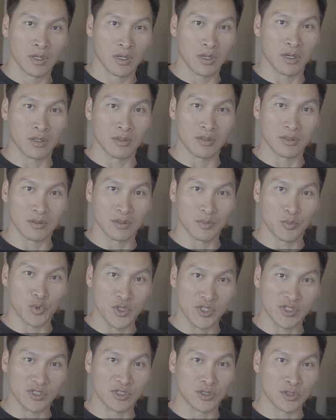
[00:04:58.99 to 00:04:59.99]
the
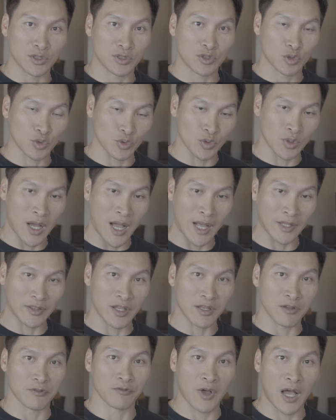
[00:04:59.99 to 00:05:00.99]
prisoners to
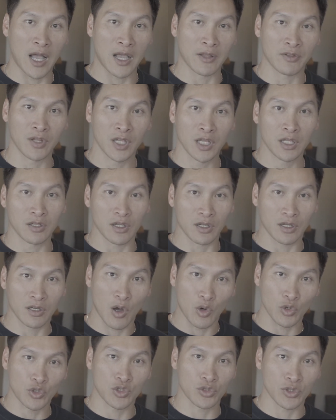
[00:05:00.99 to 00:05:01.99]
identify their
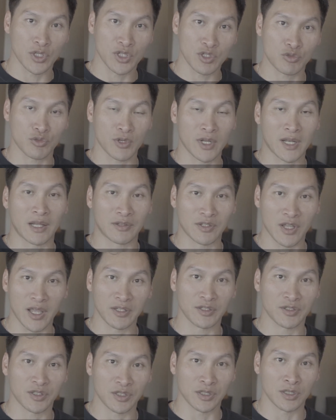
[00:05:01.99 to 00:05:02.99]
culture, history, and
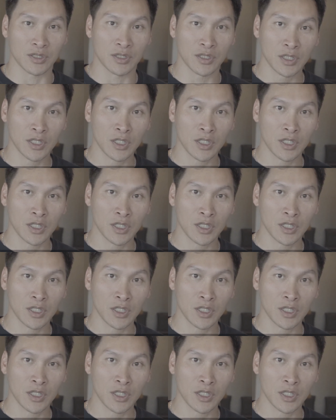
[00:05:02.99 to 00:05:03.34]
identity,